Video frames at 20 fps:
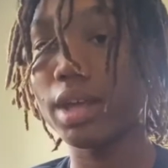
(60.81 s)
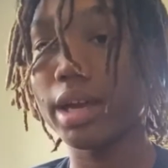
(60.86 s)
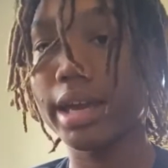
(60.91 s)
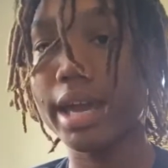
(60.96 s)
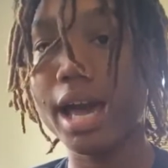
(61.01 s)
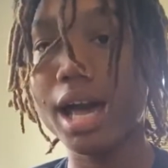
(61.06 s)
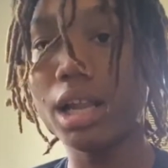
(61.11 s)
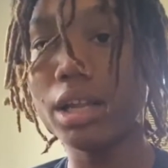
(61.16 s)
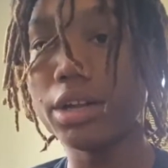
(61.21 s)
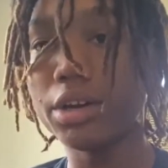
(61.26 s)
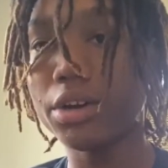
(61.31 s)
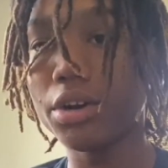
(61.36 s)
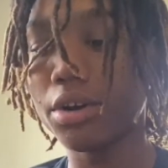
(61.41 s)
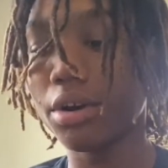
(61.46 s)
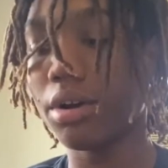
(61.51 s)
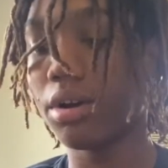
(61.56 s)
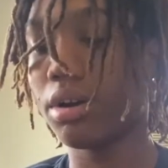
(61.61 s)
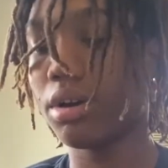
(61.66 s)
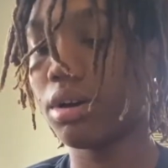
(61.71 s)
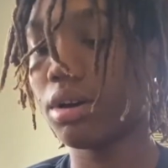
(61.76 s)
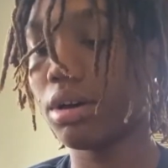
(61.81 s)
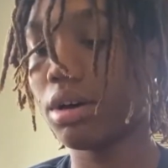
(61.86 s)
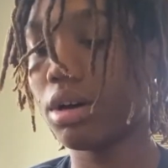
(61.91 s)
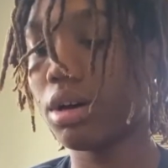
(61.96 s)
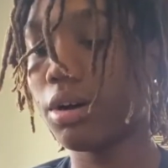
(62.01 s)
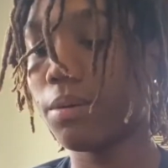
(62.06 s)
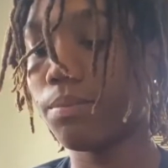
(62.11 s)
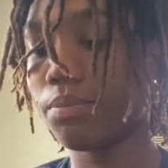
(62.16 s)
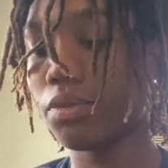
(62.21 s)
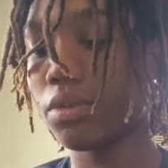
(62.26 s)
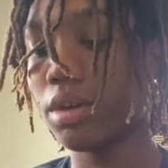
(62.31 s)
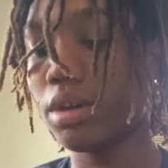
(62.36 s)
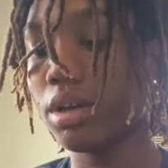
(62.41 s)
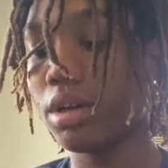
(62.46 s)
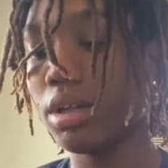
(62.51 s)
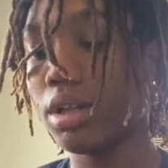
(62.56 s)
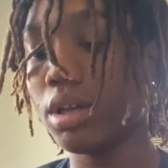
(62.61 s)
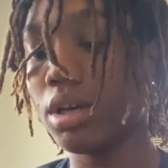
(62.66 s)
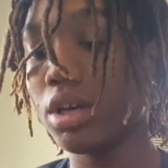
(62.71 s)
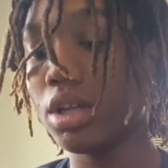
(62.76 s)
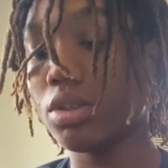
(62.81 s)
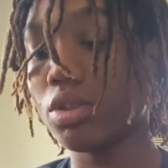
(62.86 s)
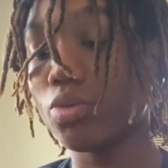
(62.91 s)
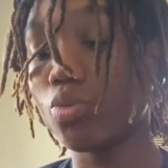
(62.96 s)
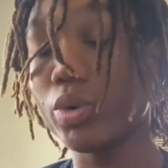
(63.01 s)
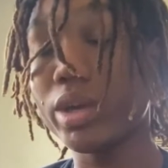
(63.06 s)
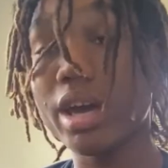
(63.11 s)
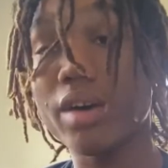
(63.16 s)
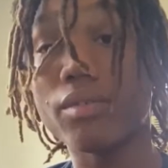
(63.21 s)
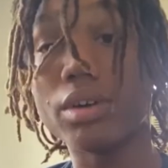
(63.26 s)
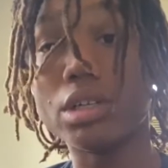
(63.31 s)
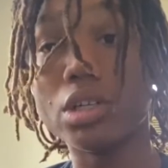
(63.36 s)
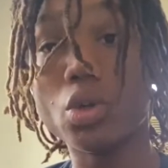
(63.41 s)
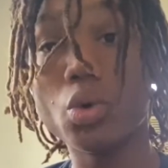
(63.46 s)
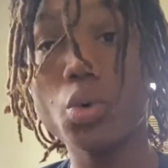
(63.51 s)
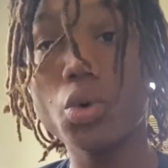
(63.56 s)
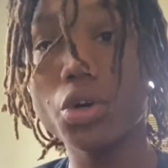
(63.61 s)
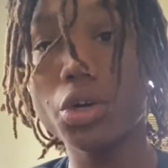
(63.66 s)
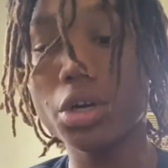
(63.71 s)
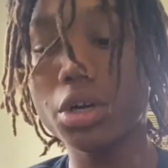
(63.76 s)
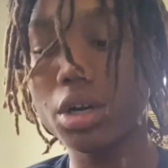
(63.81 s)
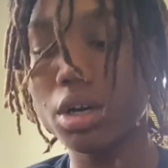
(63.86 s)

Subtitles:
calendar. We have a lunar